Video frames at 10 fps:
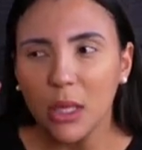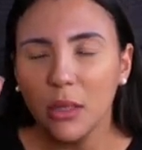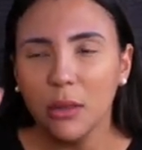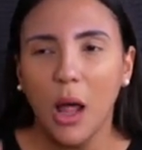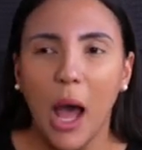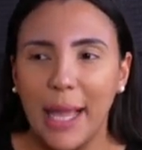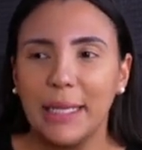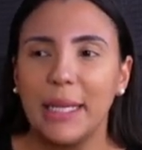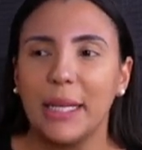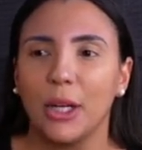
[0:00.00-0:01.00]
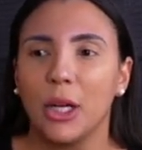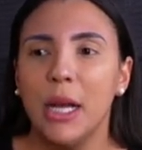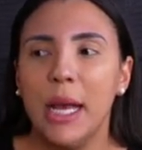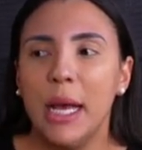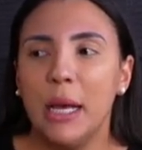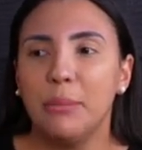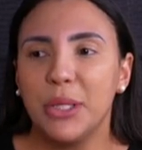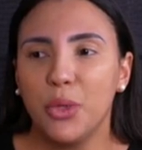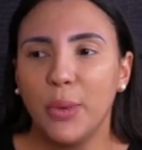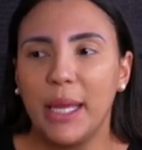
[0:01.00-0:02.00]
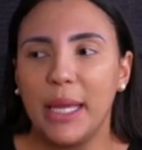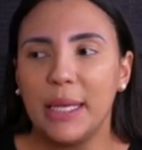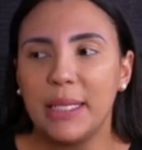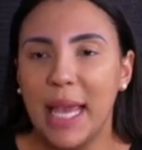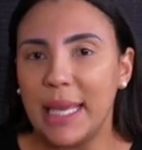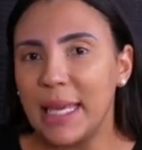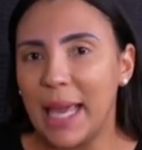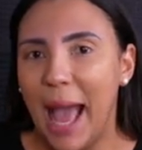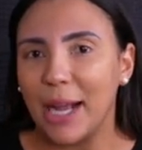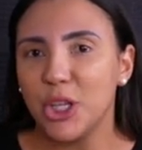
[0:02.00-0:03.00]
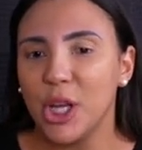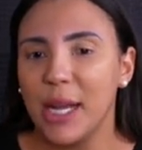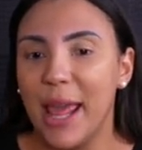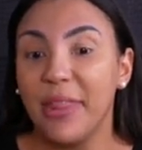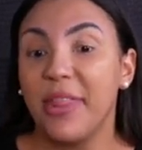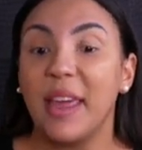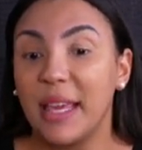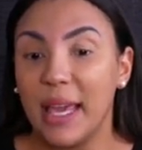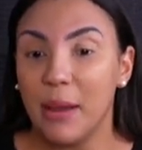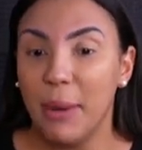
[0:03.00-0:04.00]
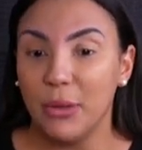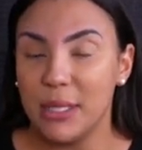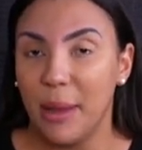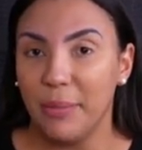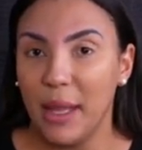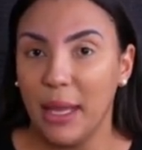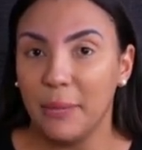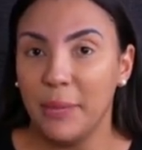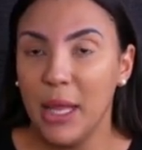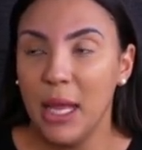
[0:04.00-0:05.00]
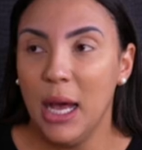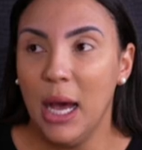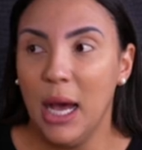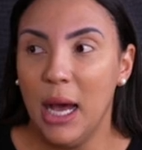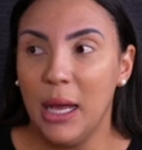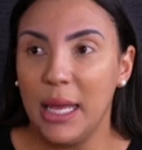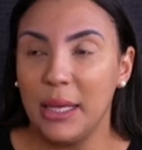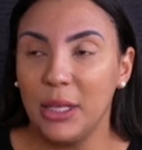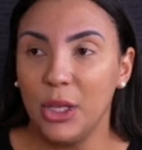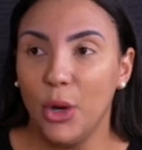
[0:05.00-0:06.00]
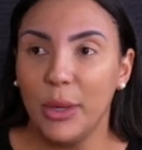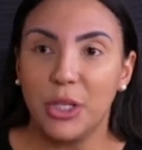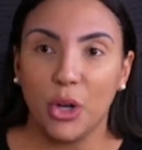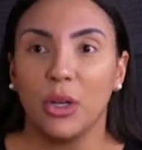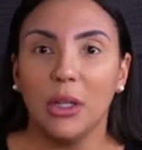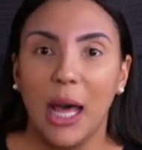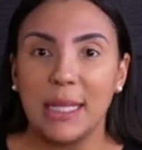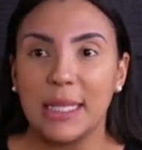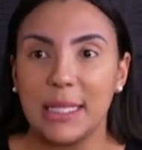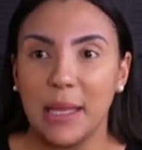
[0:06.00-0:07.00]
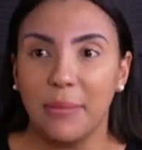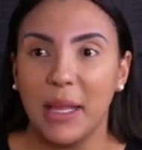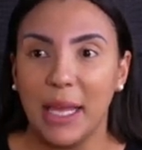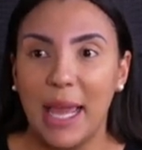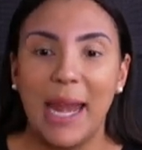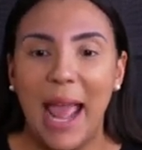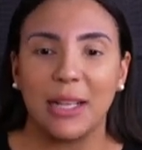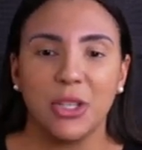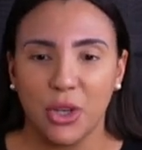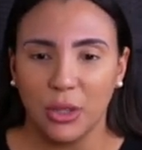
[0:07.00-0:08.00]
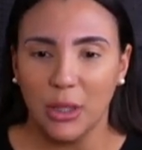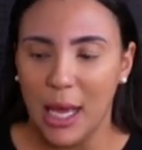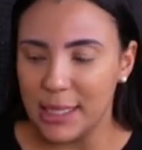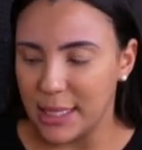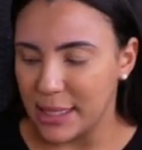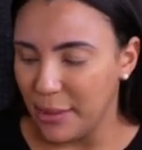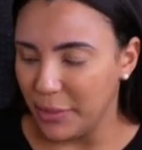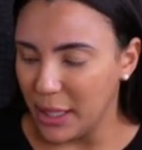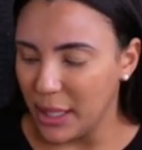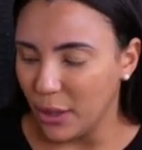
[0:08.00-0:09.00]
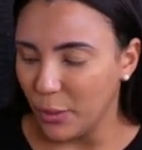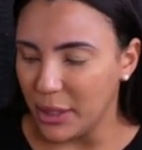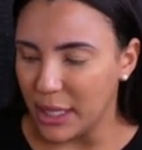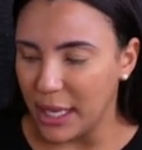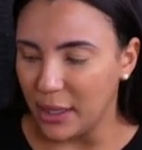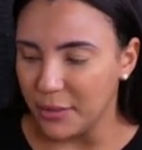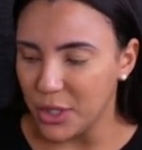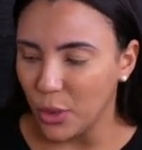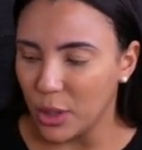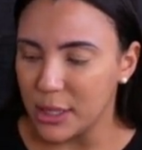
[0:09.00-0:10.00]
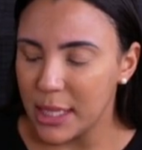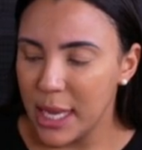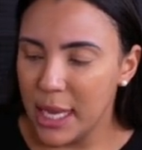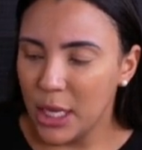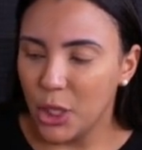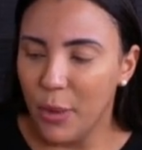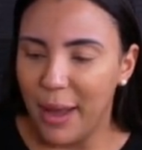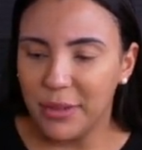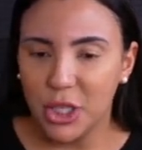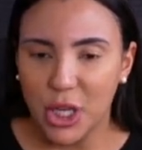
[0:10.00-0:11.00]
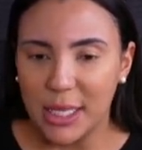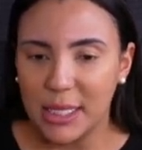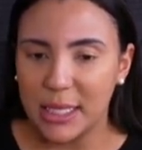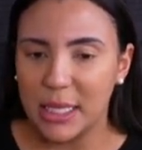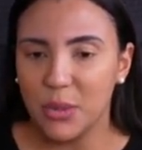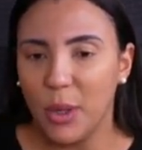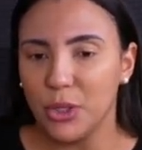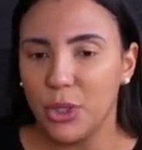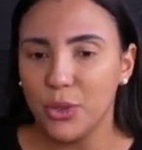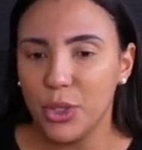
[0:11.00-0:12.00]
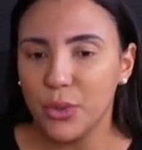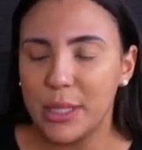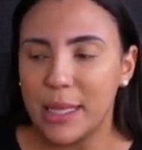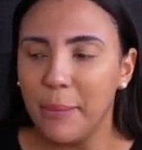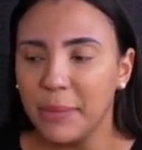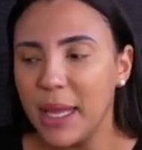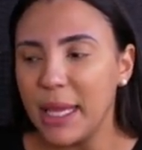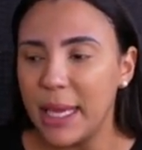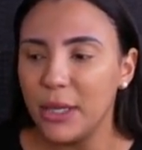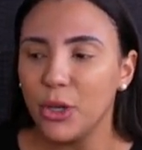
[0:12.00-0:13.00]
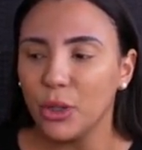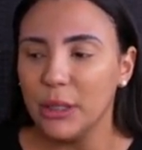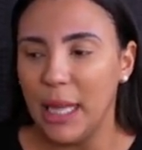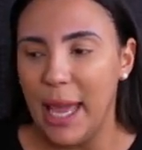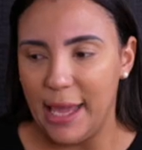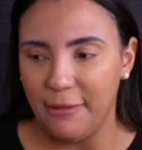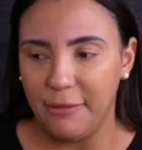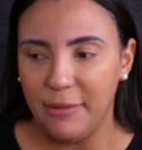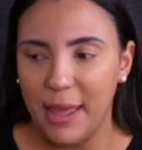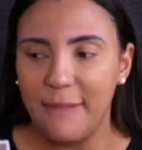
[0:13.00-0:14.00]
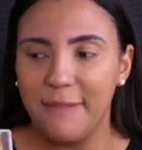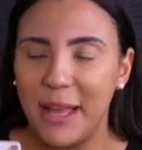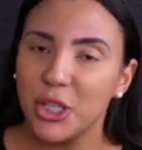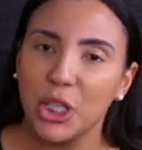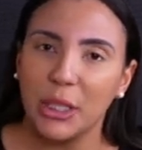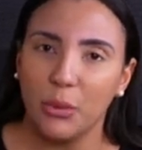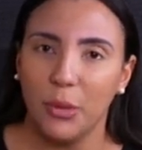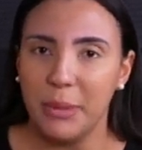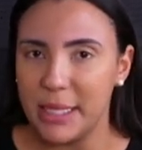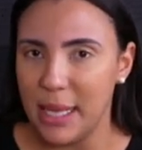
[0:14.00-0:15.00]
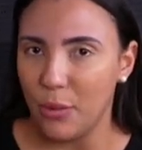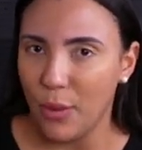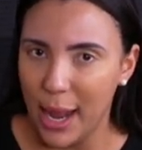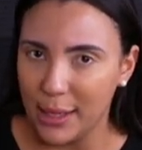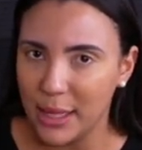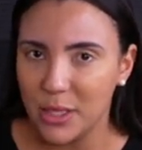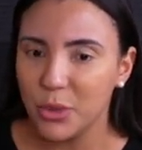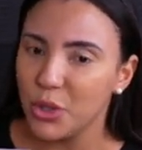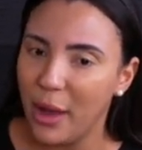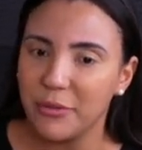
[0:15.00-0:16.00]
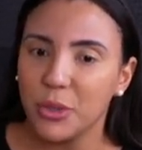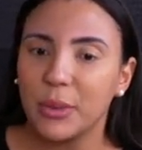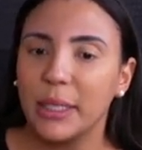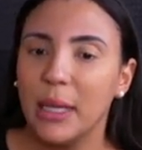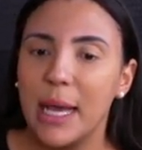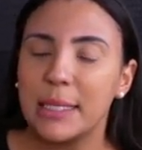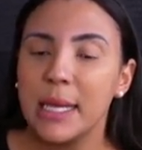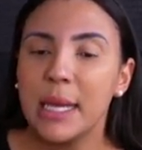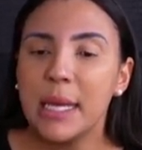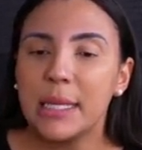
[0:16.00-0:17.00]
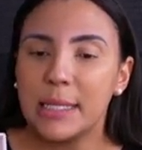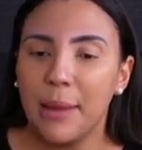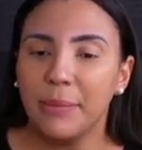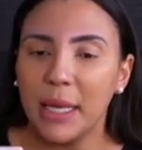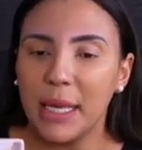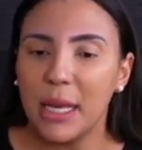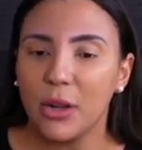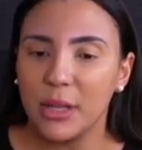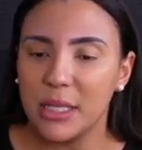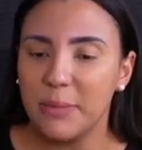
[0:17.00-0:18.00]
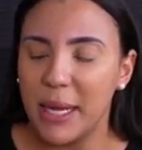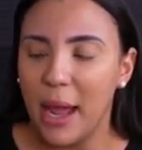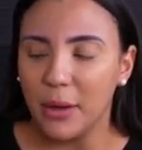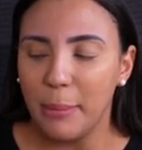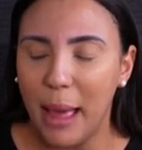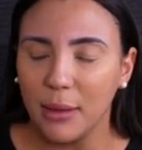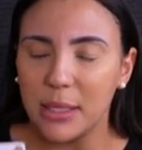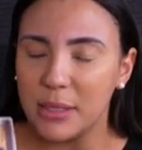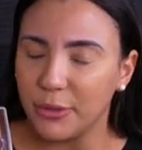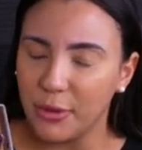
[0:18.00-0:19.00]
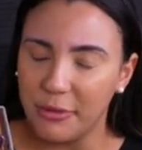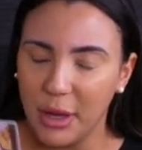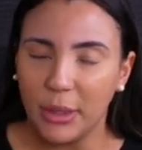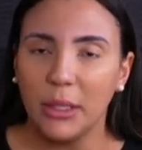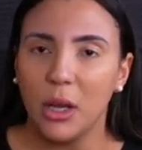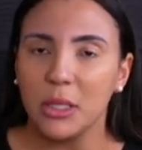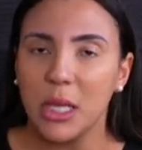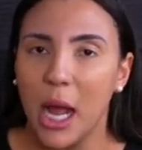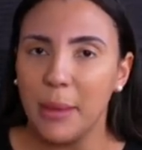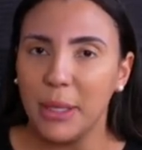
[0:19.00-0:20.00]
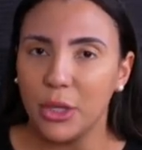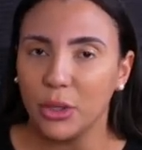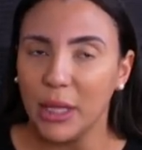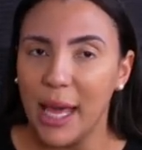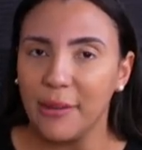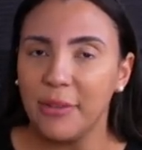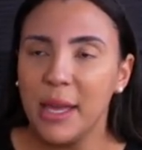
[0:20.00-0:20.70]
line here between taking action and thinking about something, you know, internalizing something and externalizing something here with the King of Swords. You have the Justice as well too. So something in your life eventually will be set right. That's what you have to realize. Something here that's been out of balance for a very long time in your life